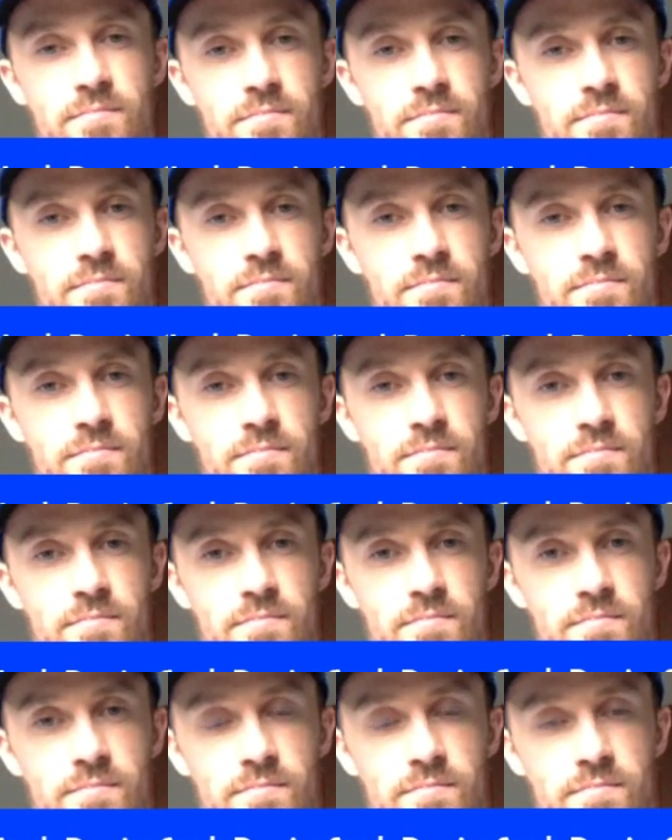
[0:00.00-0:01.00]

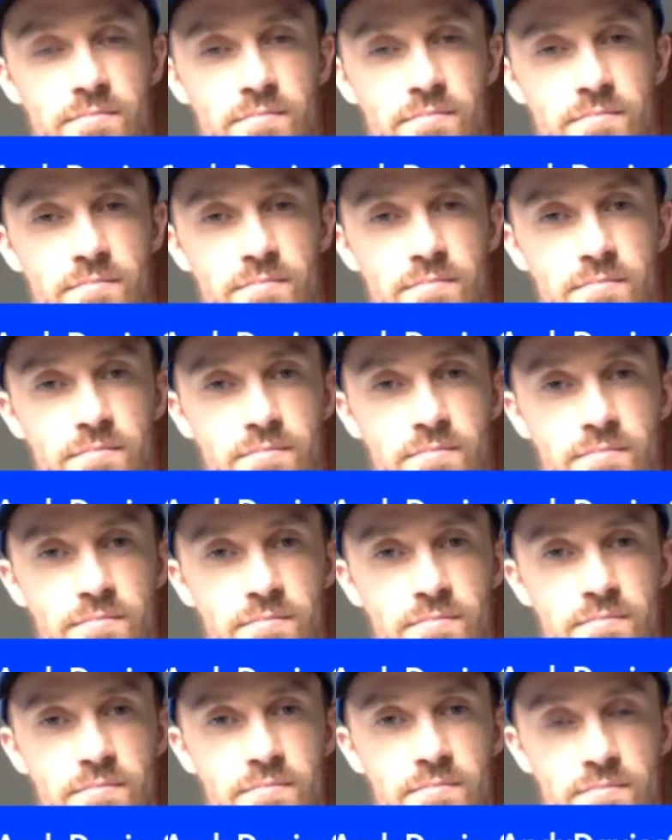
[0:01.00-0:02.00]

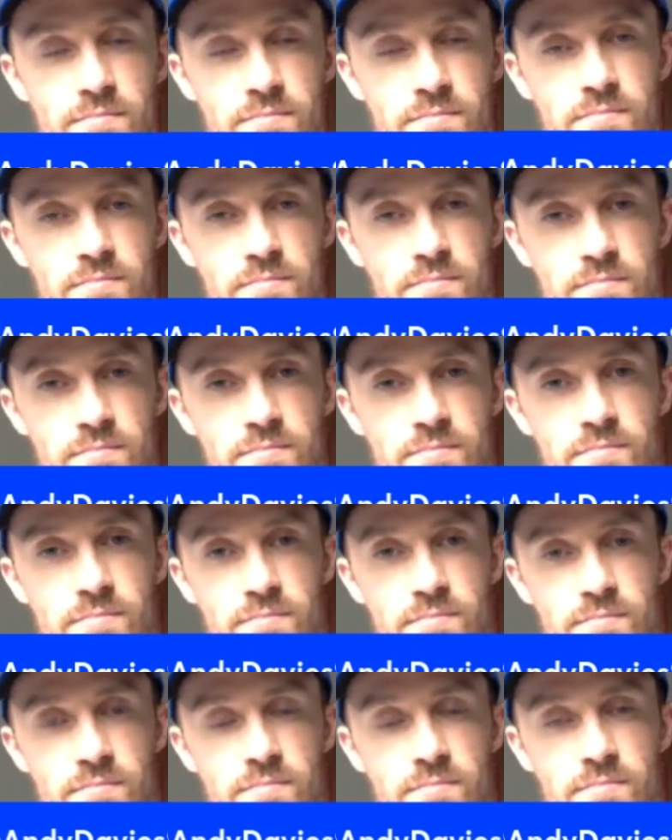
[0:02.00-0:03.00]

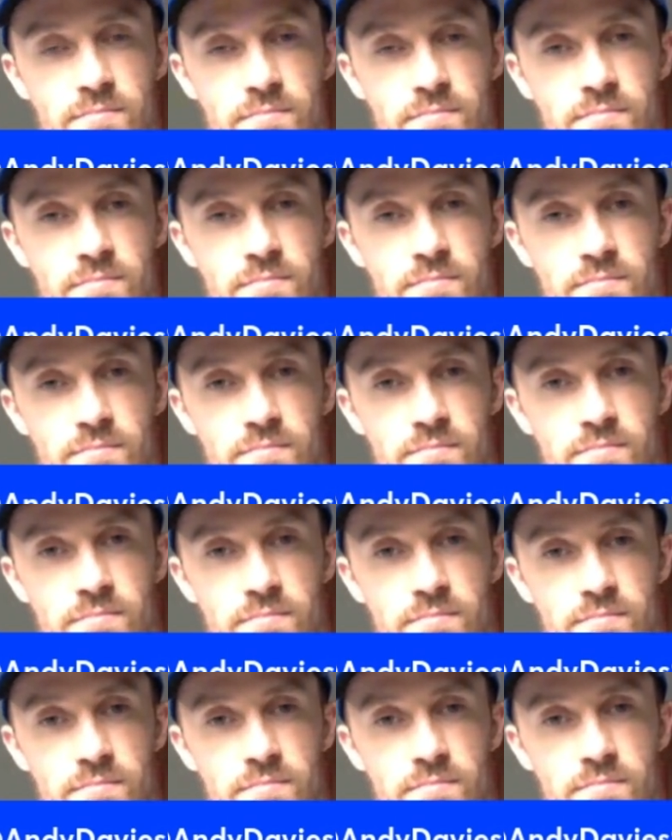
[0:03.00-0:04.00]

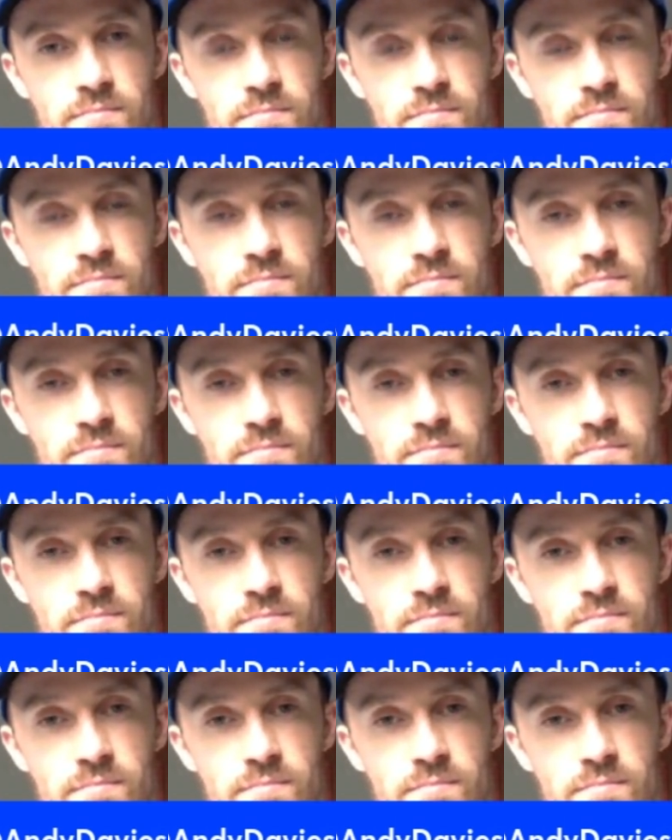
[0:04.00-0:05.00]

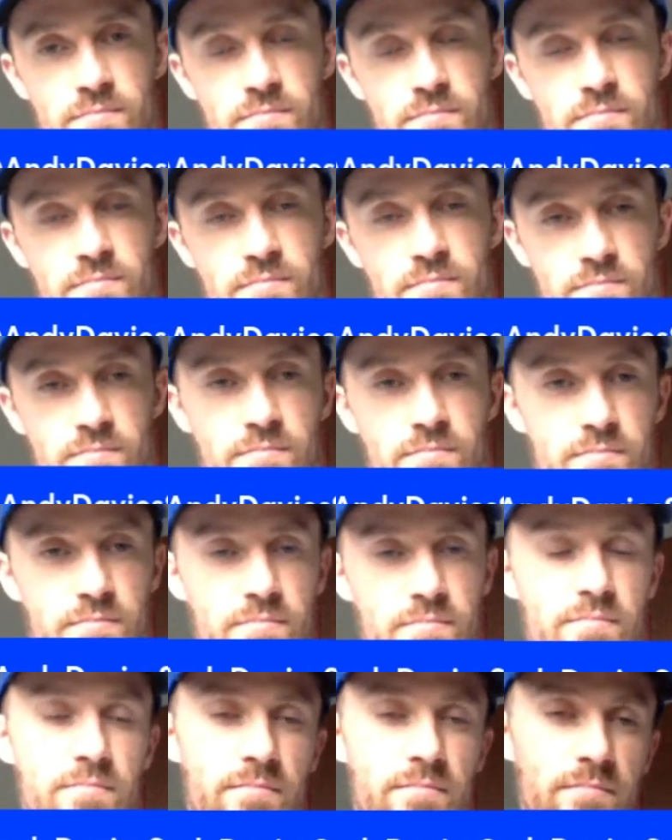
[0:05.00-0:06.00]

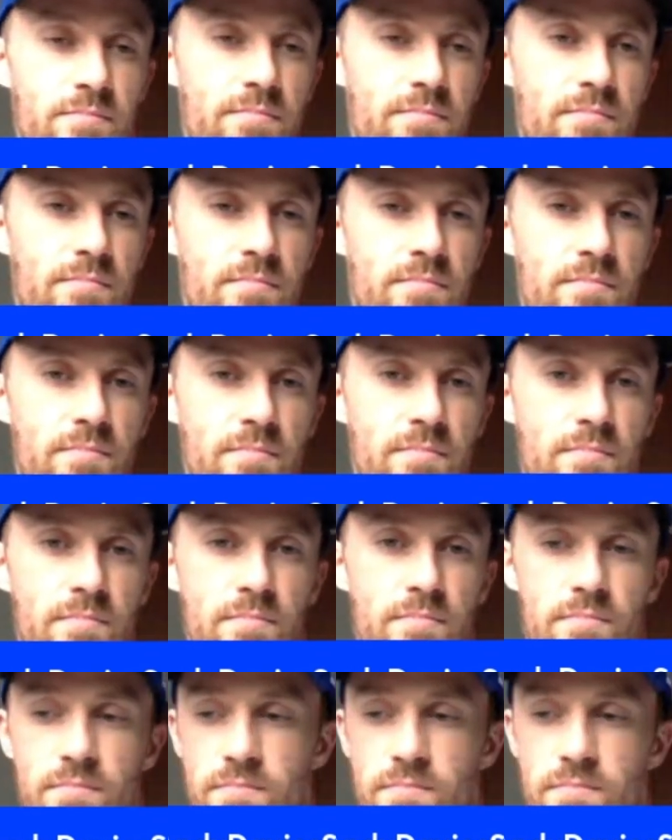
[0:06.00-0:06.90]
This person isn't speaking.